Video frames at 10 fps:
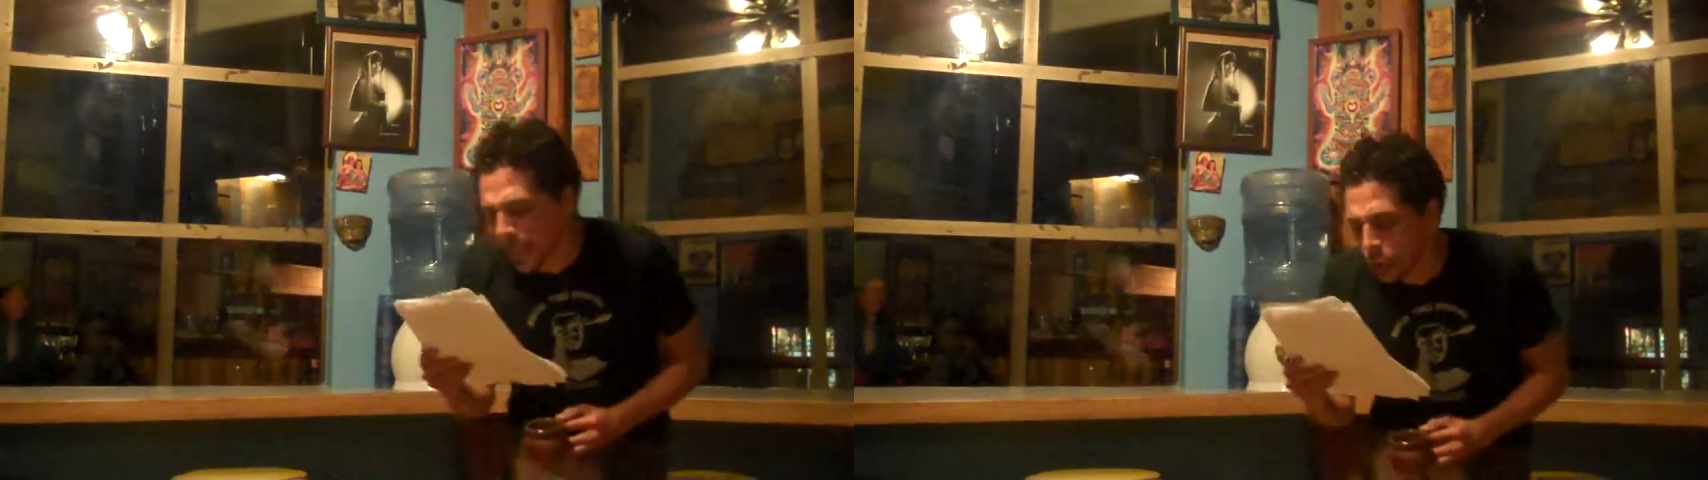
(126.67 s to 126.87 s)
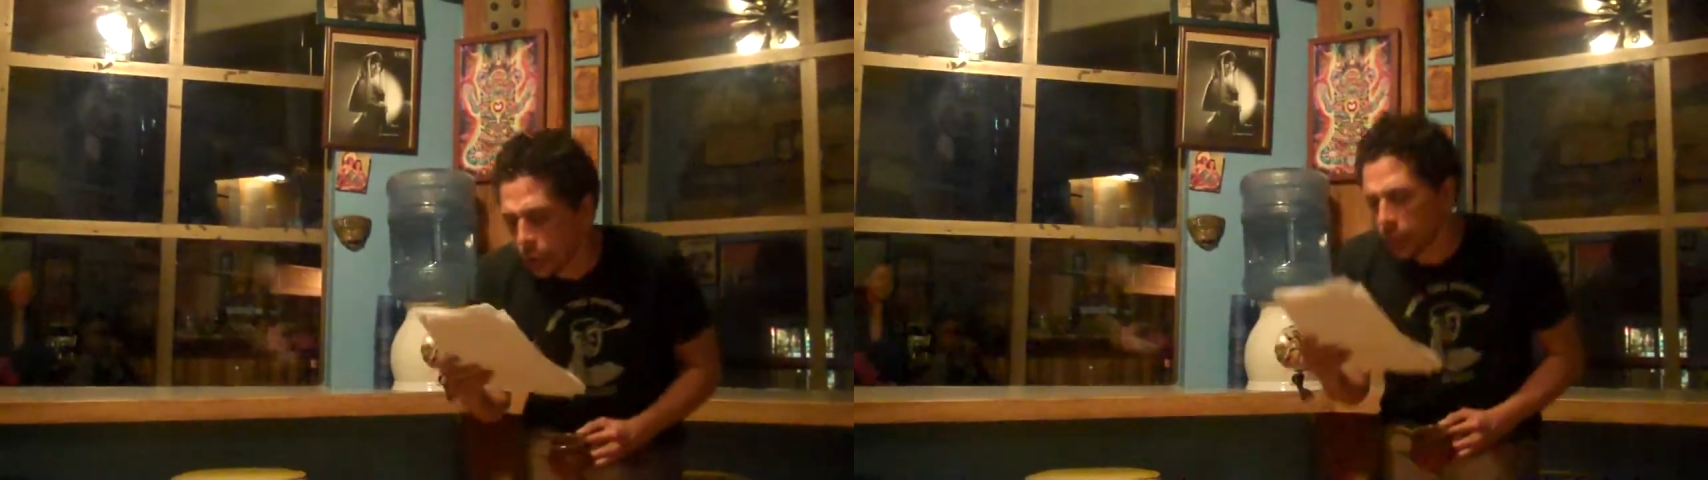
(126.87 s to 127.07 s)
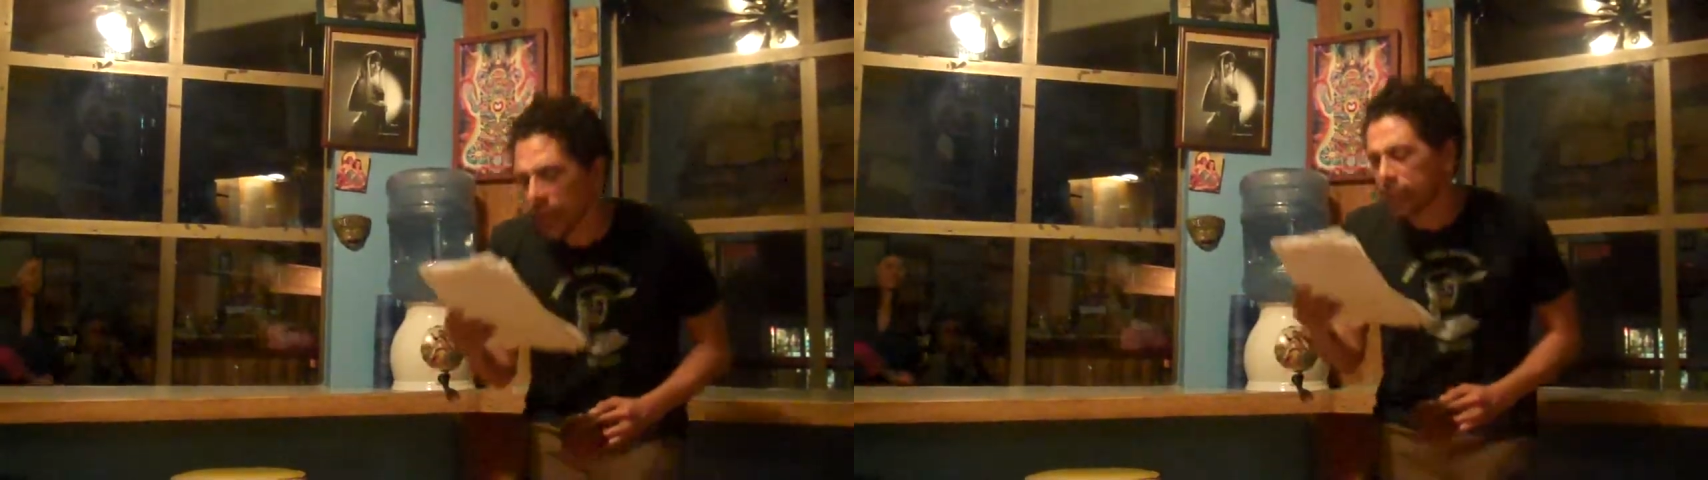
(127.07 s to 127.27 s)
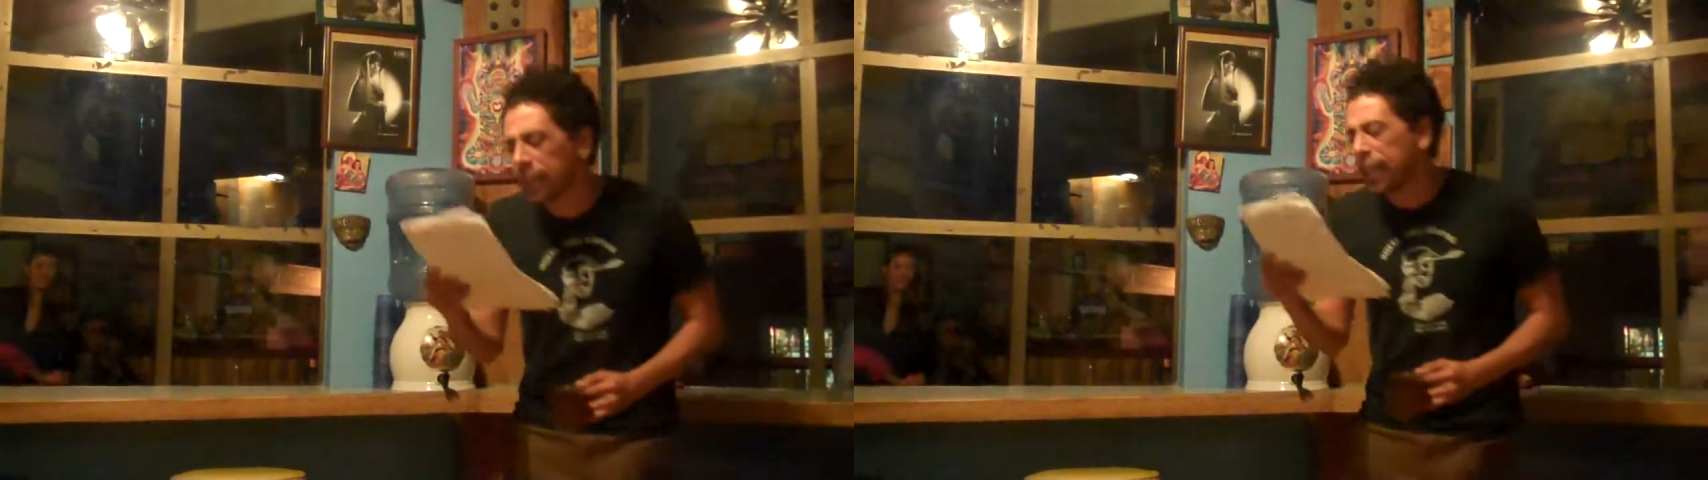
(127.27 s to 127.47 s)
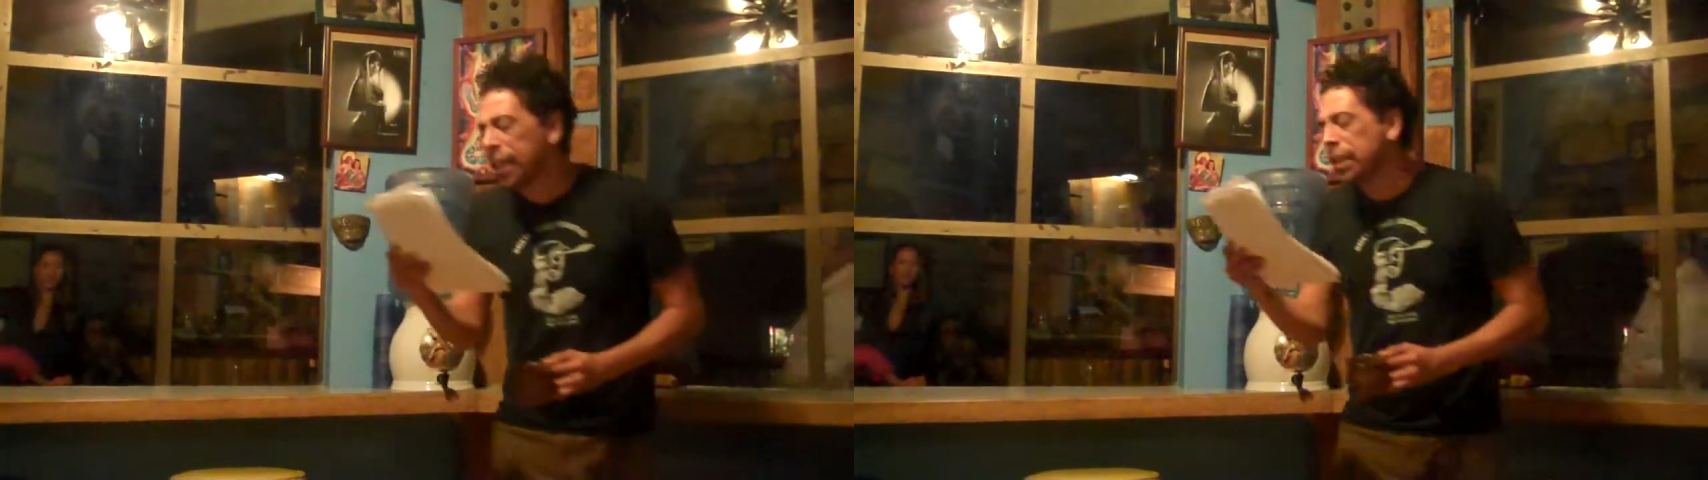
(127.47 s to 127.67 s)
La
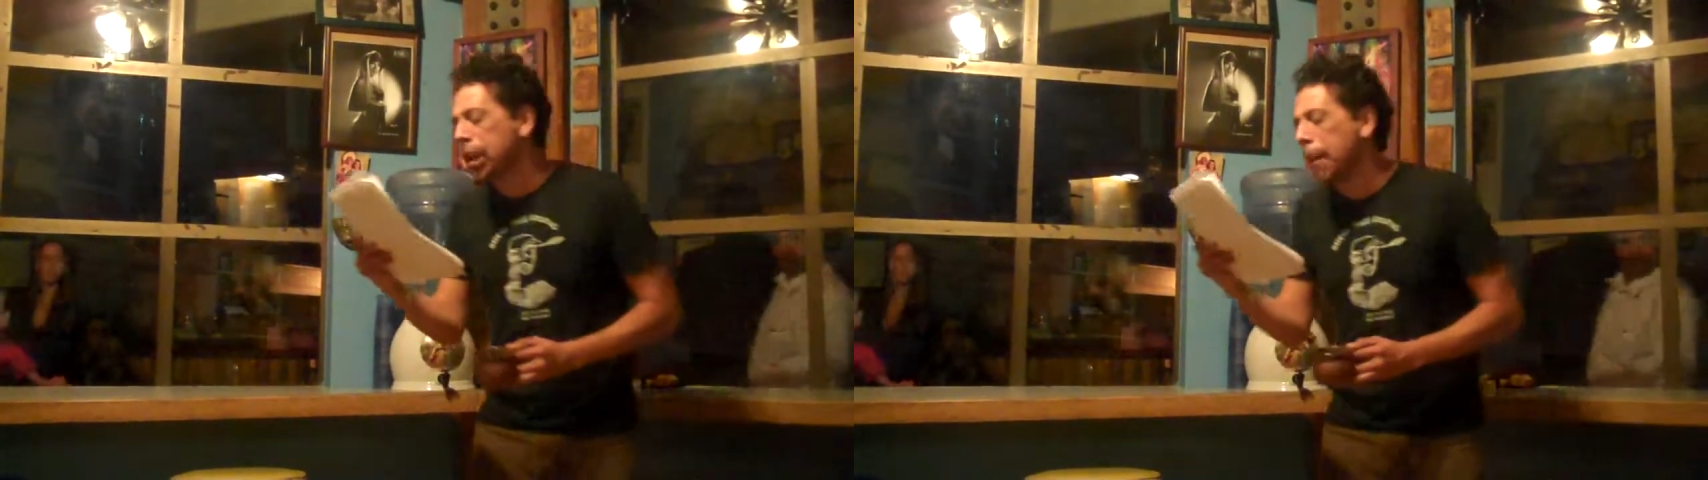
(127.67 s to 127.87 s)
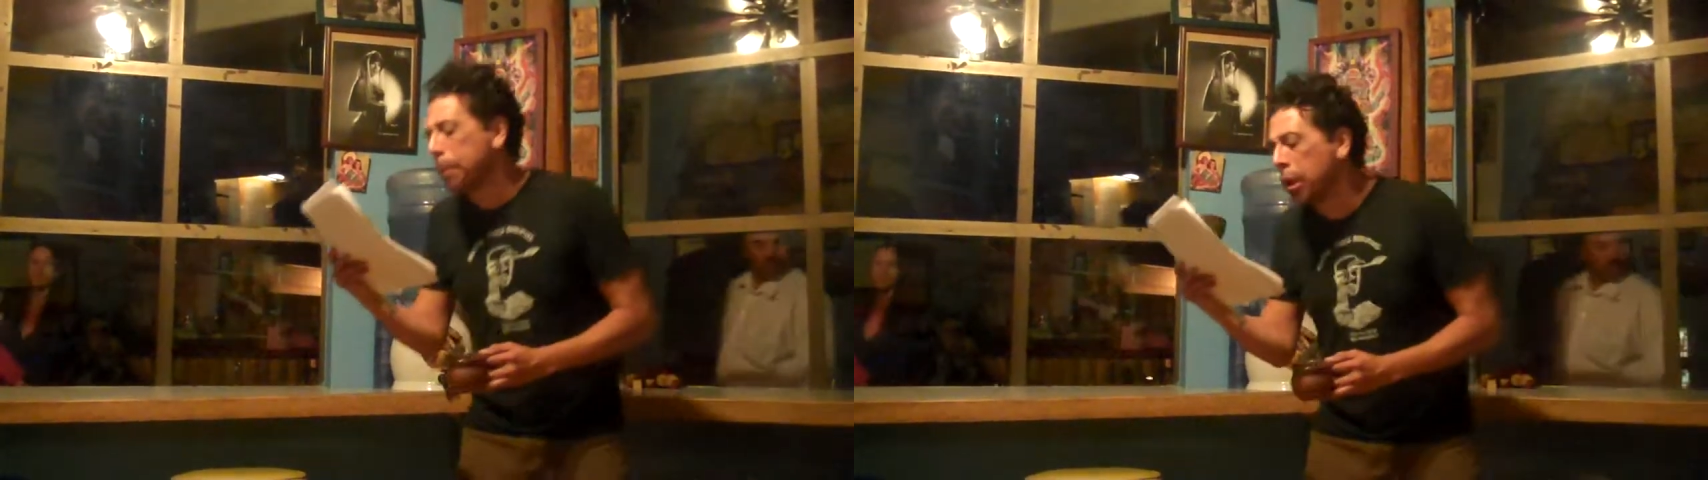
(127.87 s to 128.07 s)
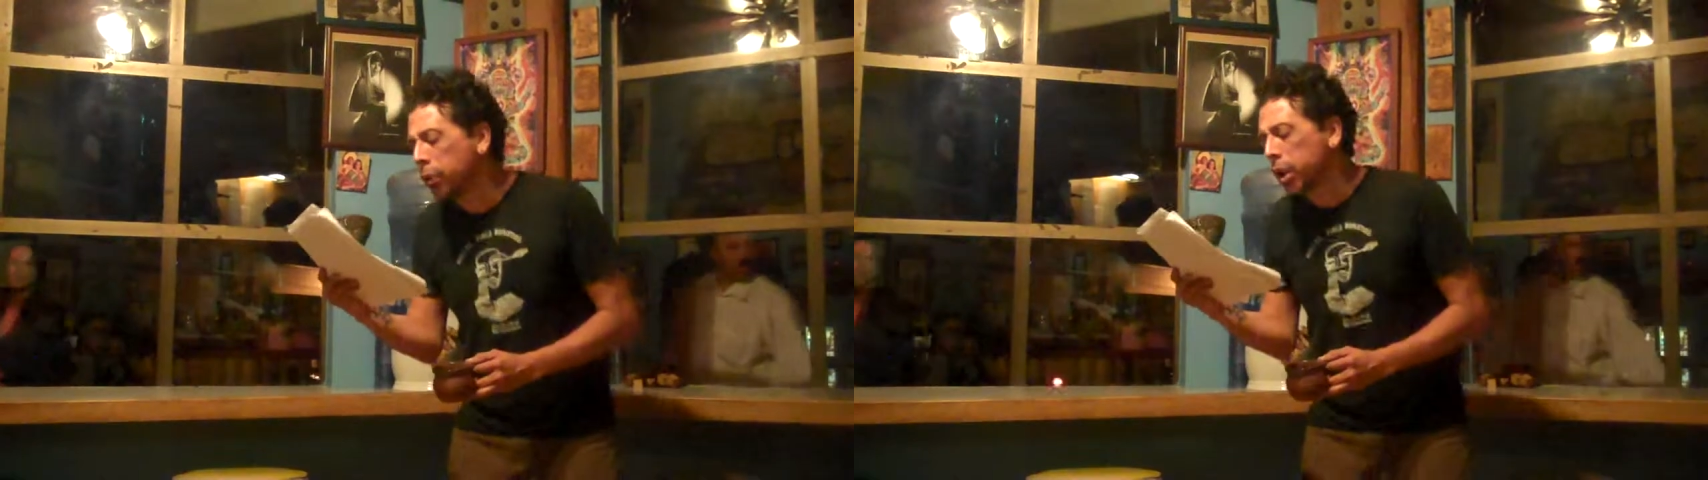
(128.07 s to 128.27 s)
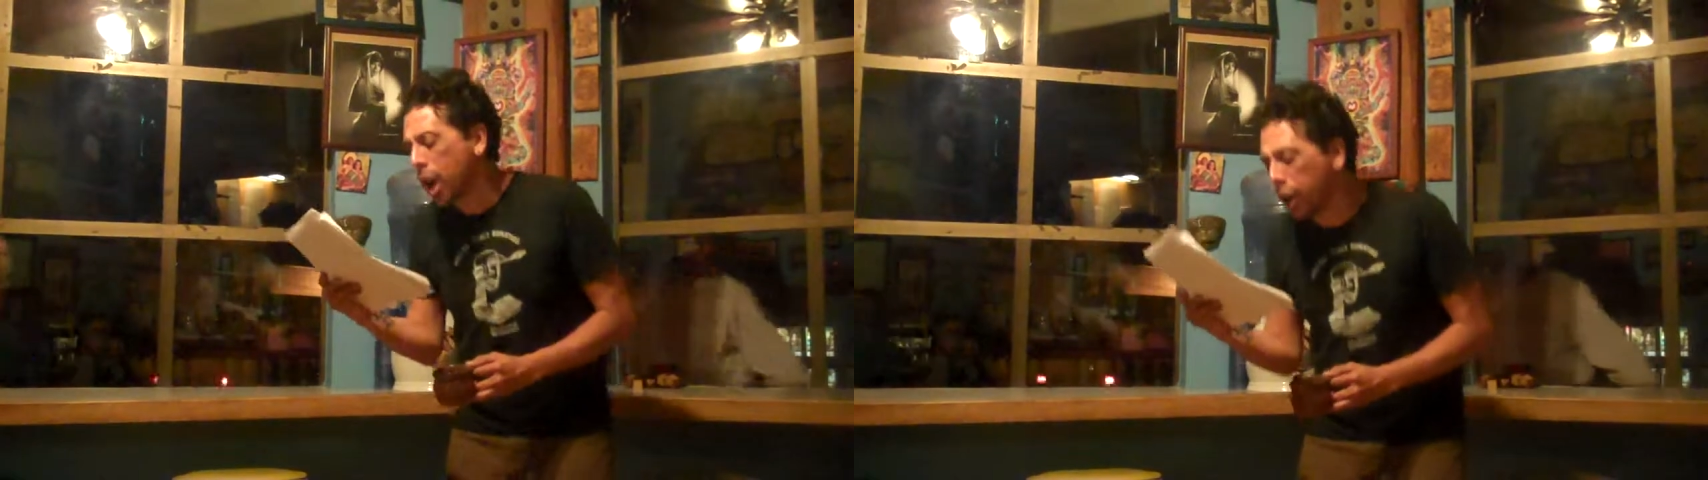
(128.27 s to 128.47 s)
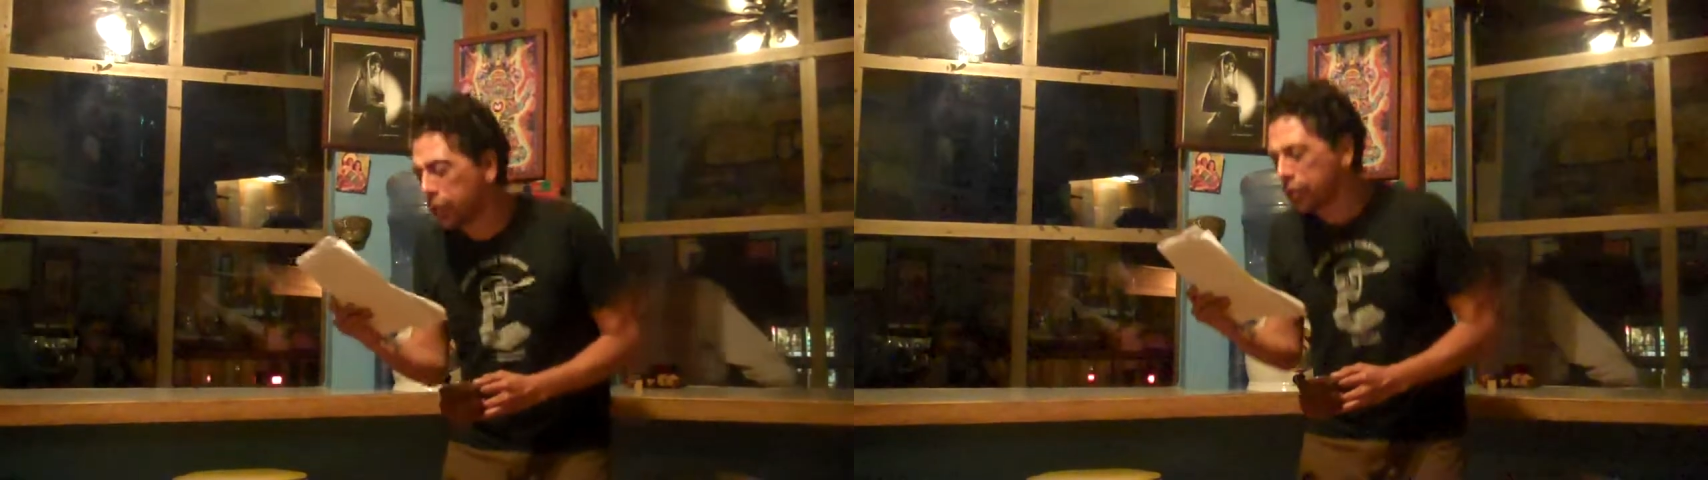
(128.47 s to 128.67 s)
Llorona's kids on milk
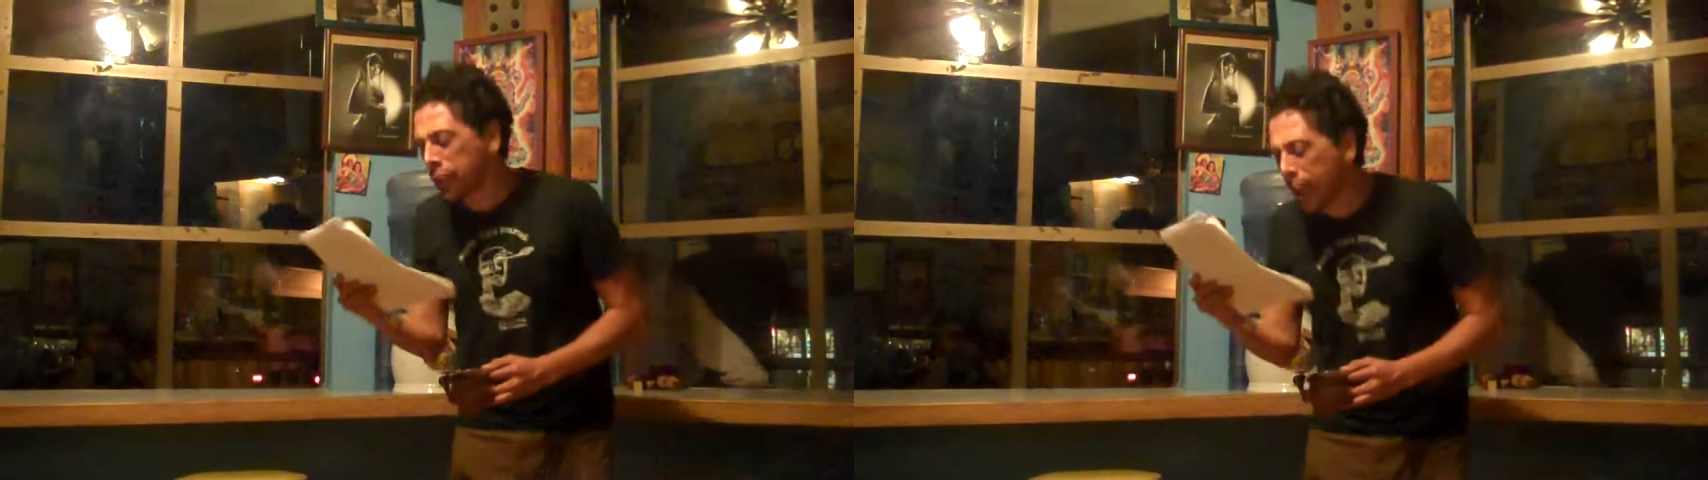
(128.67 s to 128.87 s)
cartons